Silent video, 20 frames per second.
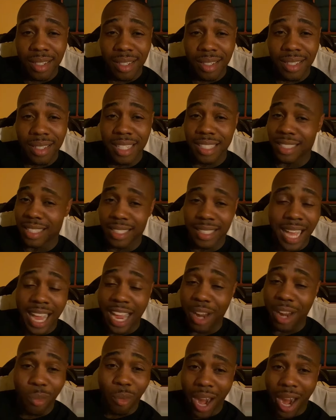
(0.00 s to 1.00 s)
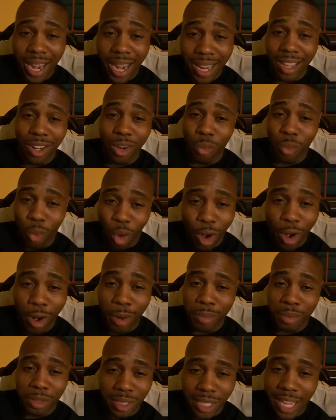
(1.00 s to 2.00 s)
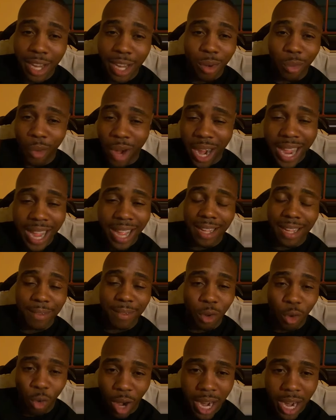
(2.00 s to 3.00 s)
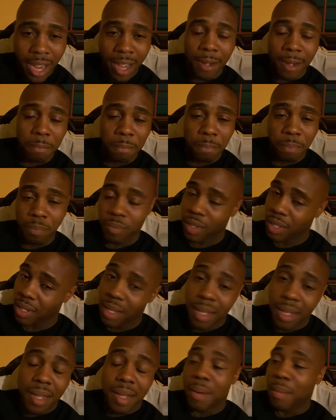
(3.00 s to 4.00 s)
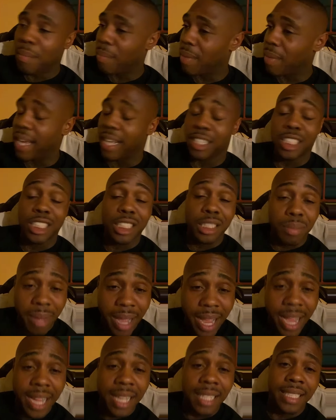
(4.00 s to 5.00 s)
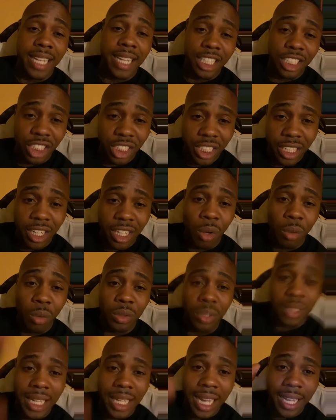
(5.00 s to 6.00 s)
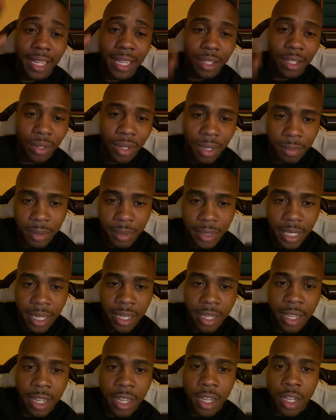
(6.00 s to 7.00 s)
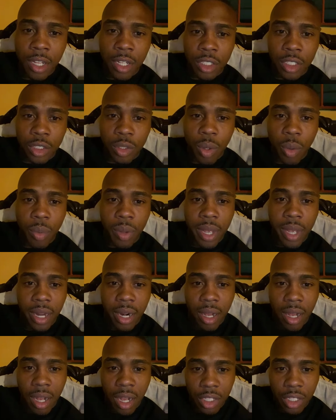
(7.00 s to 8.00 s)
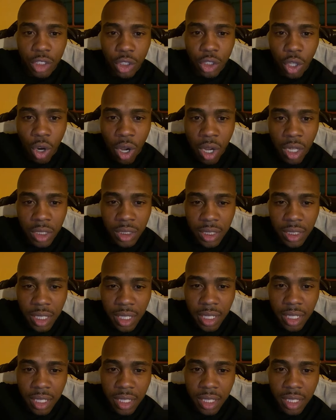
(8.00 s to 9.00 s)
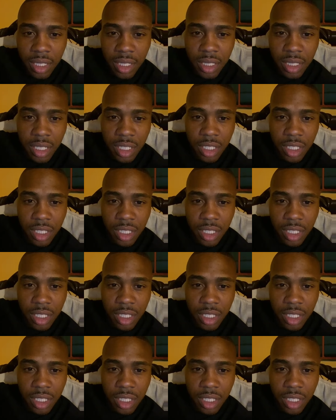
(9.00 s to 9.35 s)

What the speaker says: that just ain't right, a worm, snake, rat, crab, man, smash that shit on sight. You know what I'm saying? So we at Charleston